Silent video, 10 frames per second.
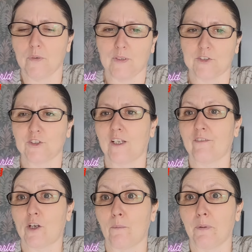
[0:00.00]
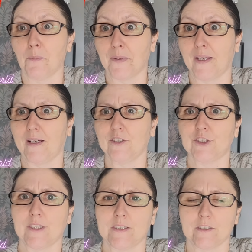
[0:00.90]
Well, oh, she hasn't even got a bump yet,
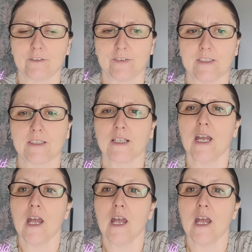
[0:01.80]
has I don't think